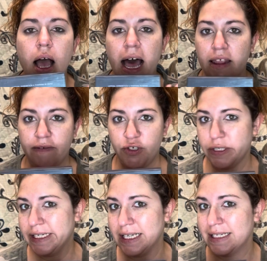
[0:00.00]
I love
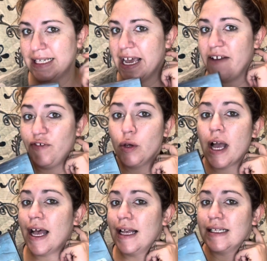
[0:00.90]
Theresa's Dead. If you
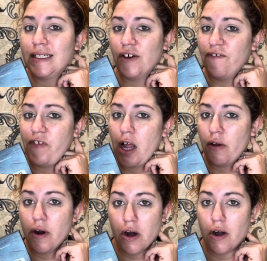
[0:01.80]
guys don't
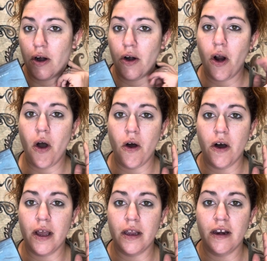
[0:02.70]
follow her
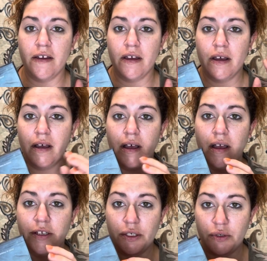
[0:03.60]
on
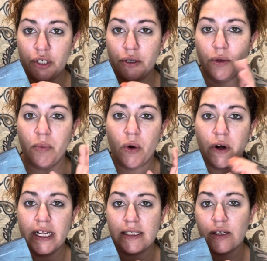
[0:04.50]
YouTube
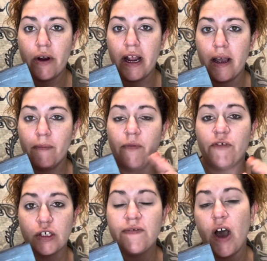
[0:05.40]
or Instagram,
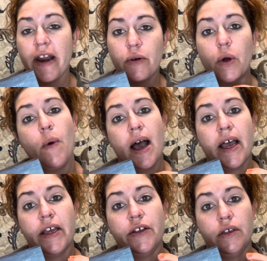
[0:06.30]
first of all, I don't know
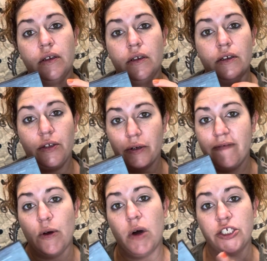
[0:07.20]
why you're
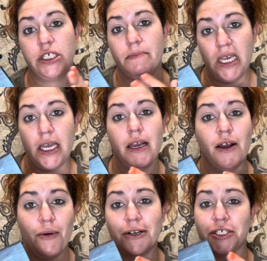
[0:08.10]
even watching me and
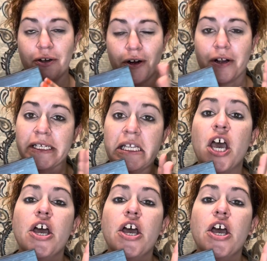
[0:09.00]
not watching her because